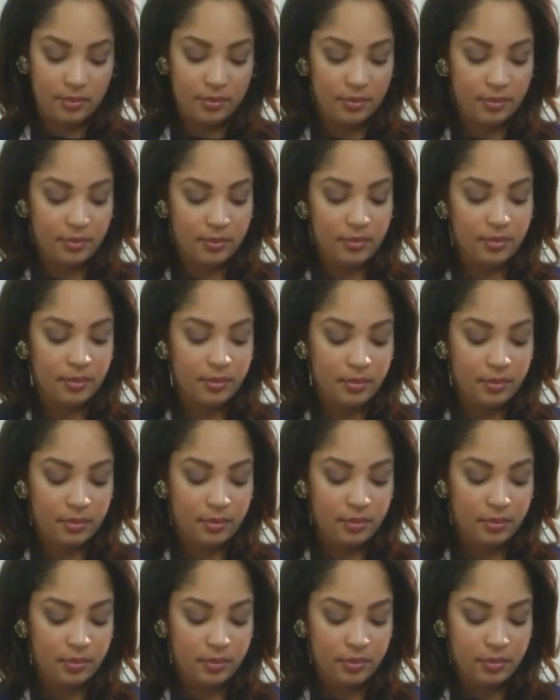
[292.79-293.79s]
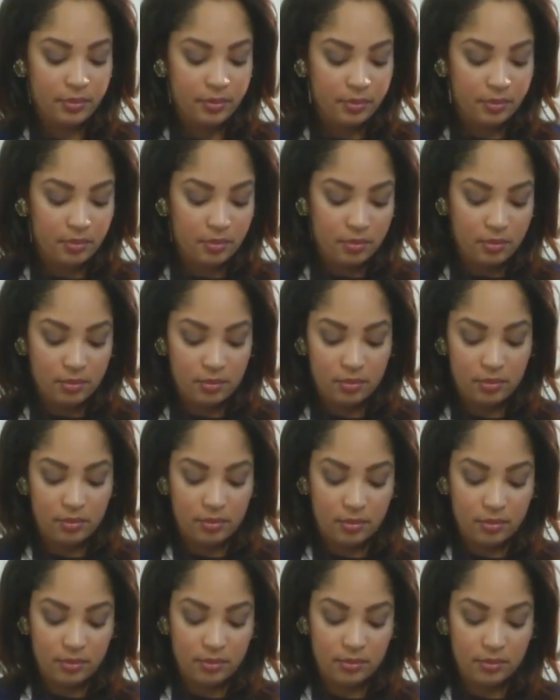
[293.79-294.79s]

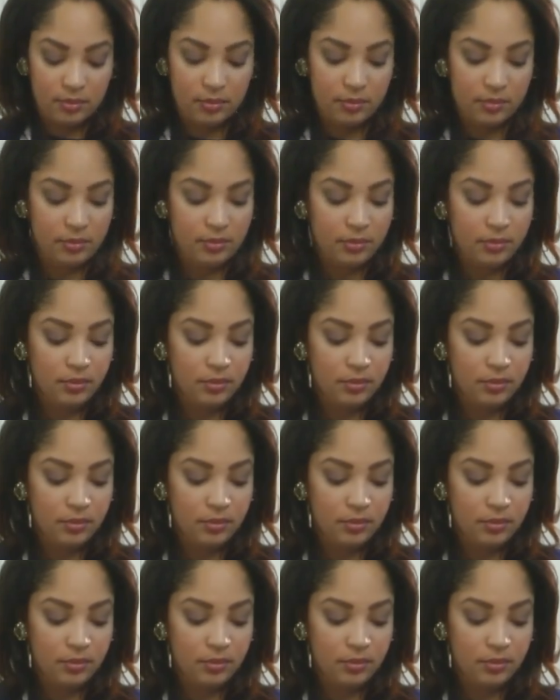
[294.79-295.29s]
(no one is talking)